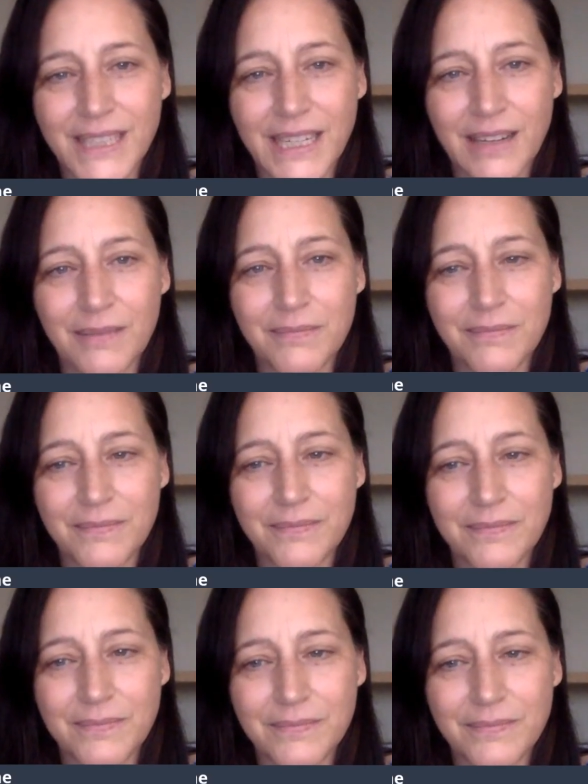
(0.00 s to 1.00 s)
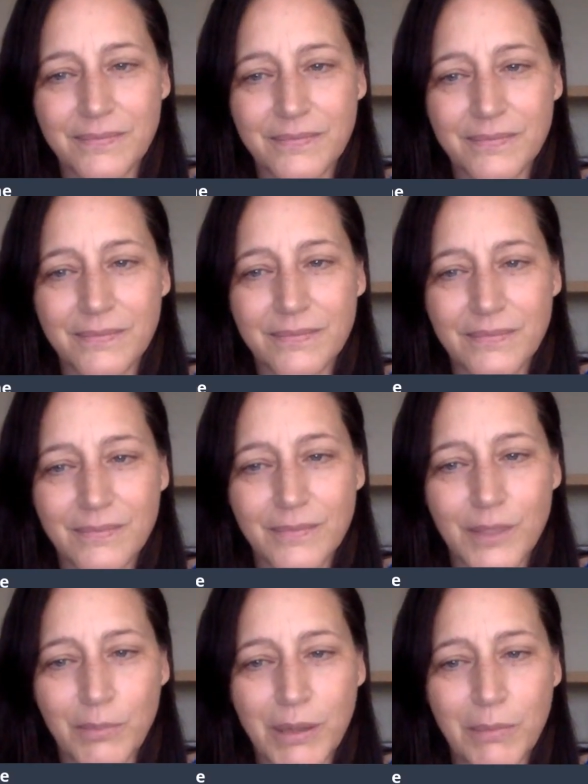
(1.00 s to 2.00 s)
Yeah.
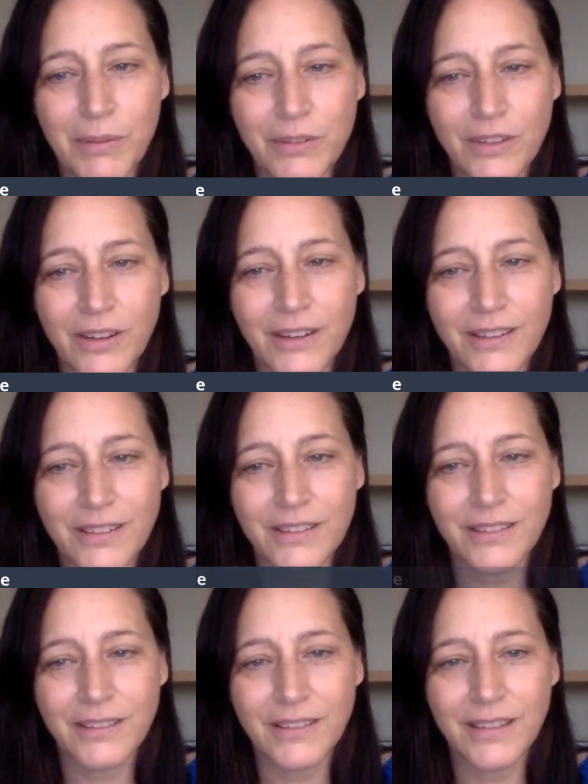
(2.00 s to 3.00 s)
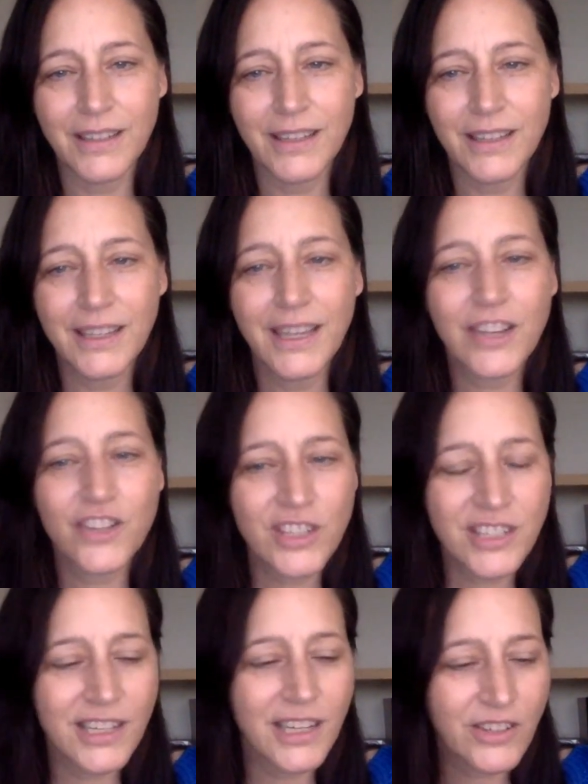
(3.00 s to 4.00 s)
With people's hearts. Yeah,
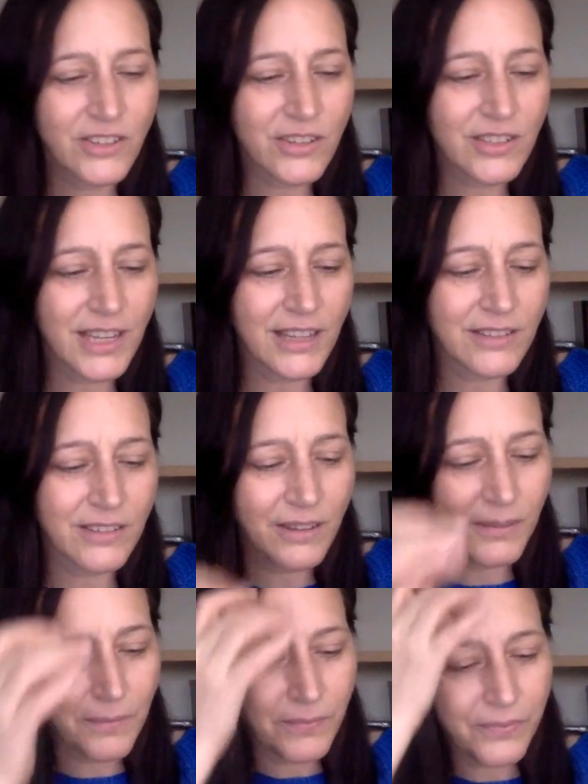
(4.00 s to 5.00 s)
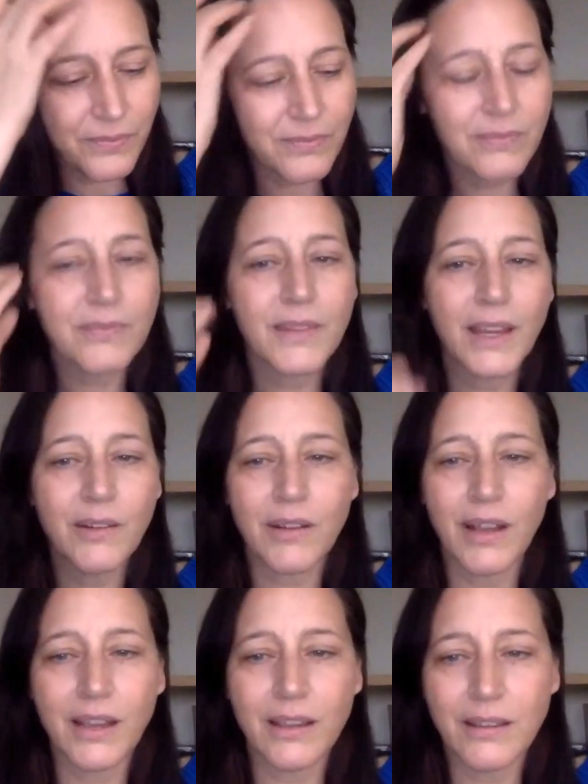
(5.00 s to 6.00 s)
she's an intercessor. I,
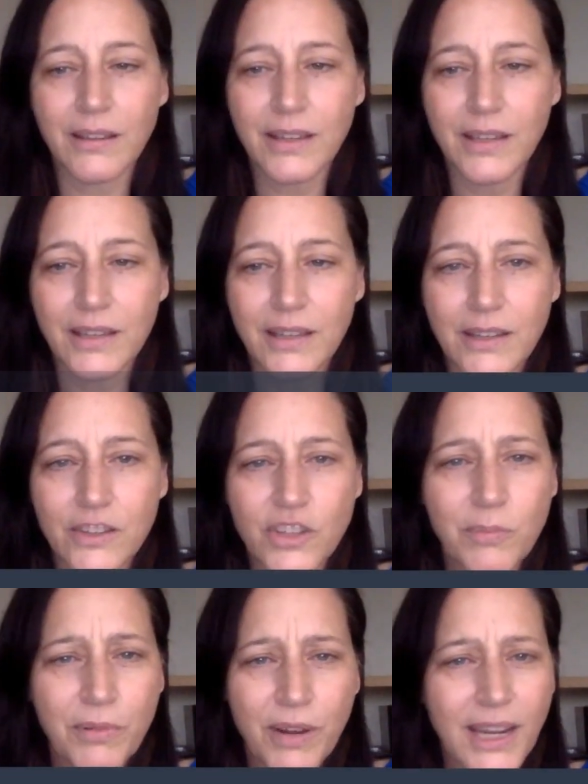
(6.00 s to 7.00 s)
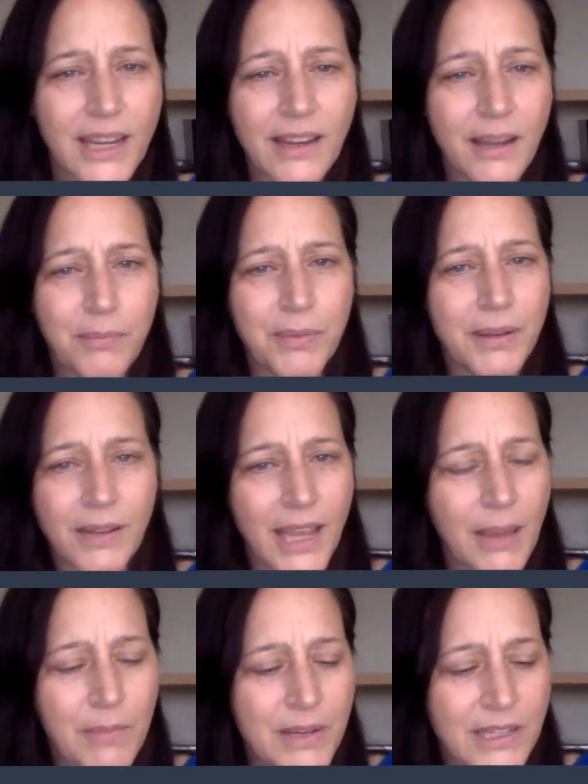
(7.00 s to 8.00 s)
I she prayed up in
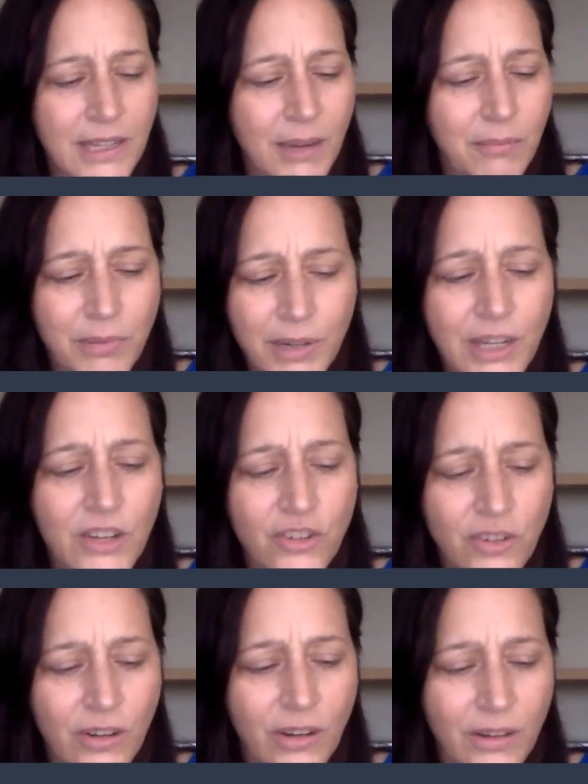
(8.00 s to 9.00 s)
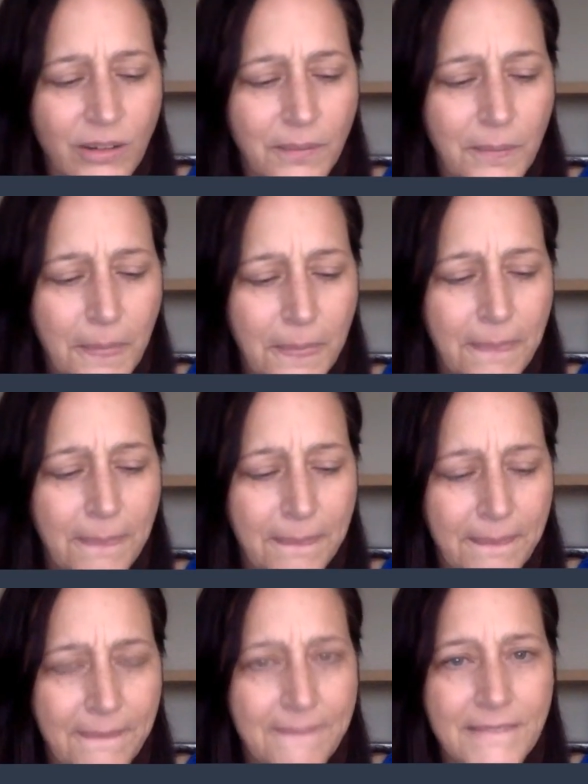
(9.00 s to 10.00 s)
Edmonton, I'm pretty sure.
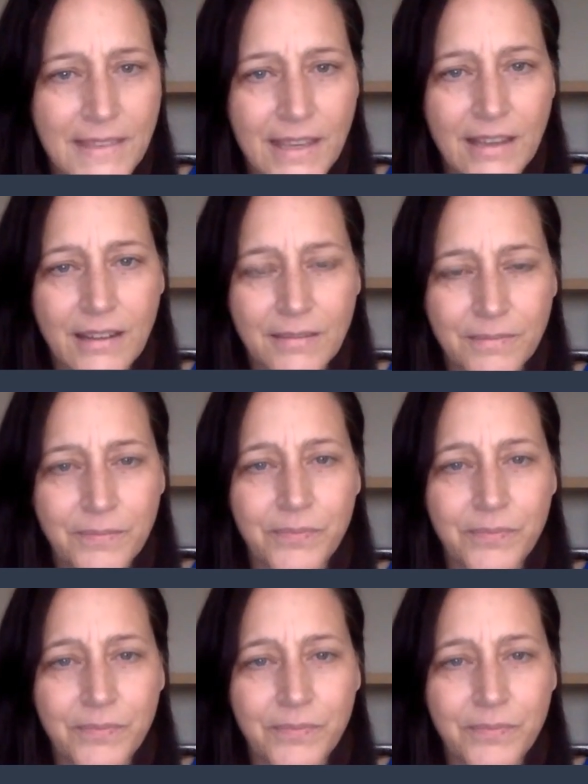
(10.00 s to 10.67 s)
Yeah.